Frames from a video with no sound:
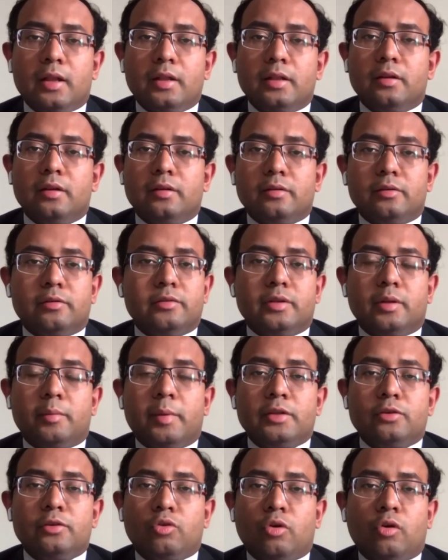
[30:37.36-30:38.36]
in
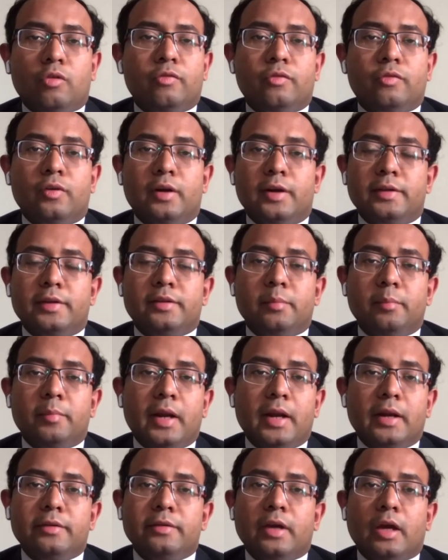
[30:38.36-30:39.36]
the months of uh,
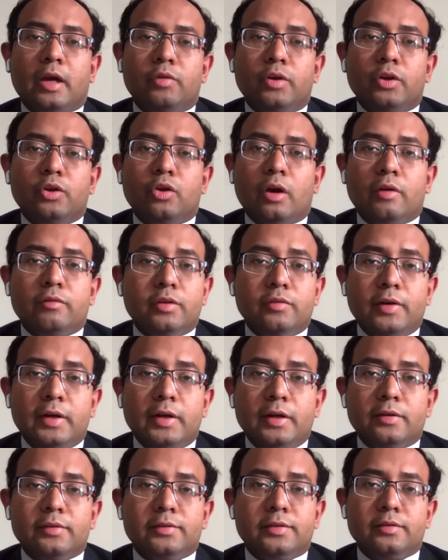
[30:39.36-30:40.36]
December and January you have the
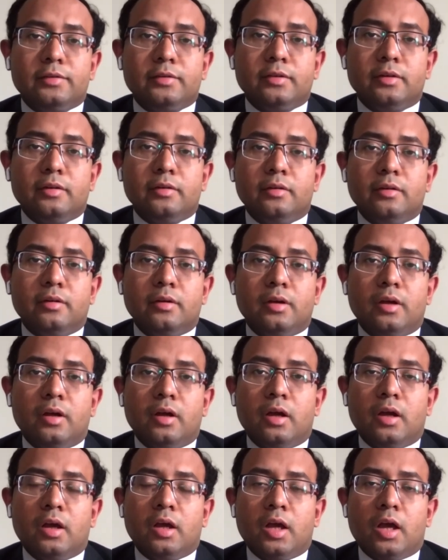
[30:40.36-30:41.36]
winter season.
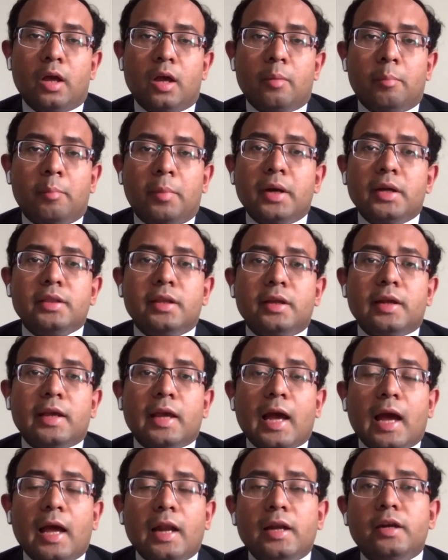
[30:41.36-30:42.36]
But the
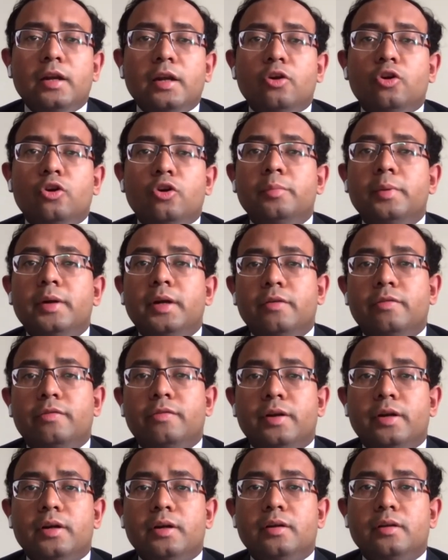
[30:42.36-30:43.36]
reality could be
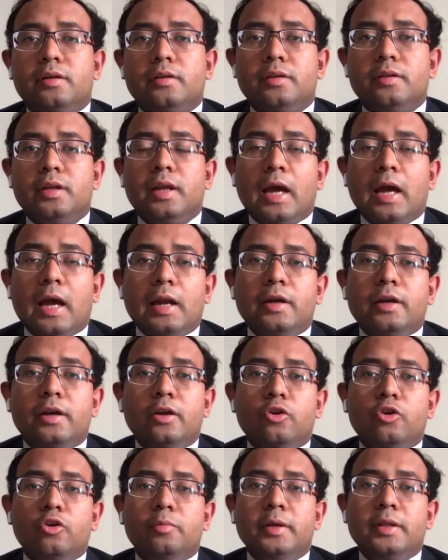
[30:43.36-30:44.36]
different. The
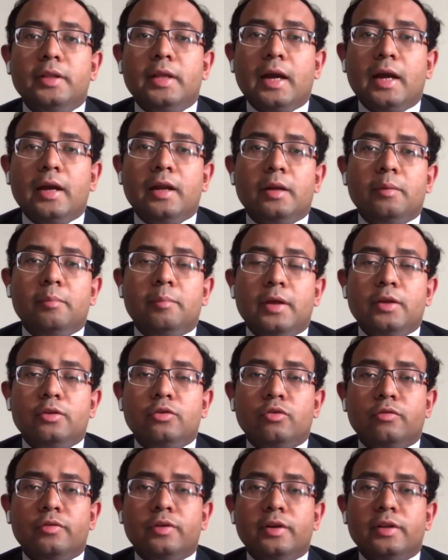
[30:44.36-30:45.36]
reality could be that in
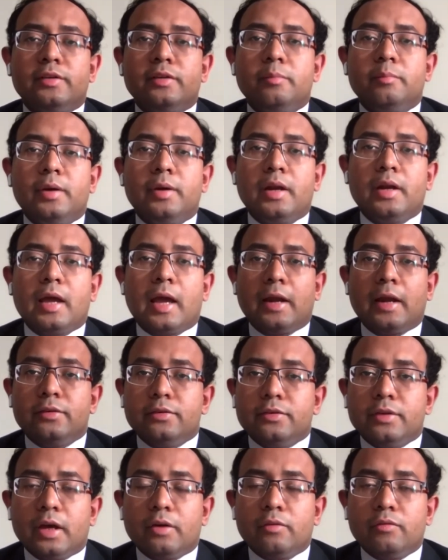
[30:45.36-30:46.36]
place of December
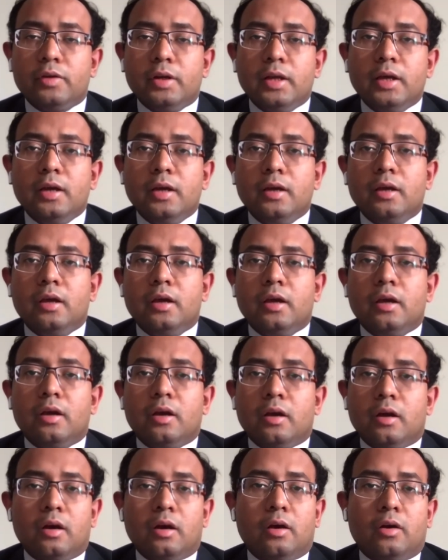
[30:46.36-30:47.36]
and January
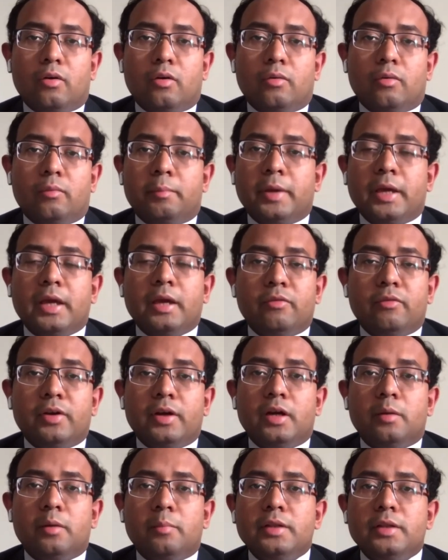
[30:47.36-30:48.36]
uh, being
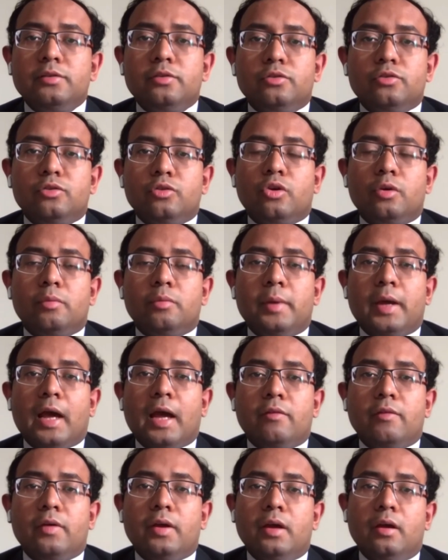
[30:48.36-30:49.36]
winter months, you could be
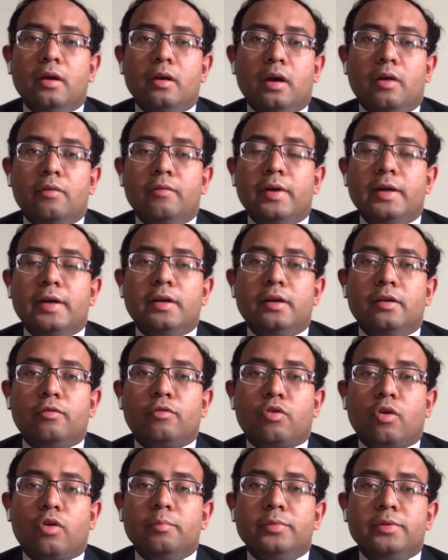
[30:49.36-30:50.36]
having a winter
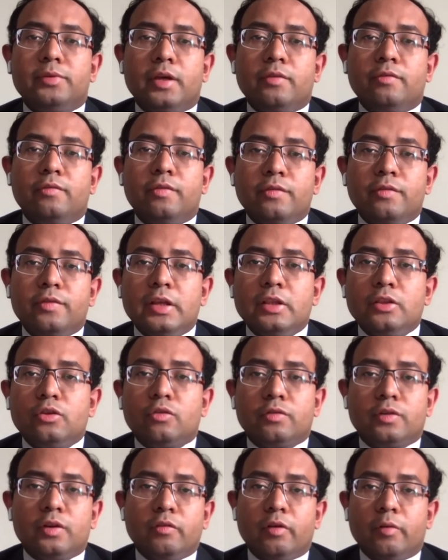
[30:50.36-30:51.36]
from say 15th
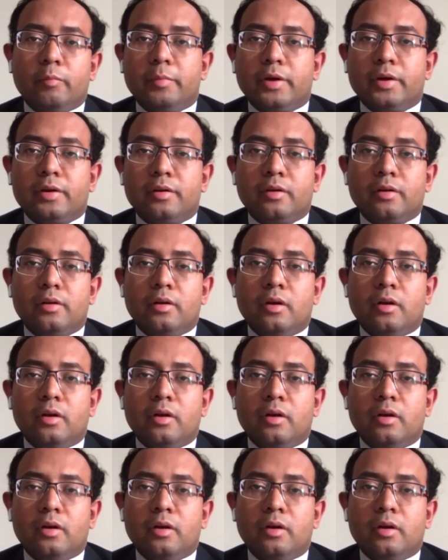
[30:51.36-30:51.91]
of November,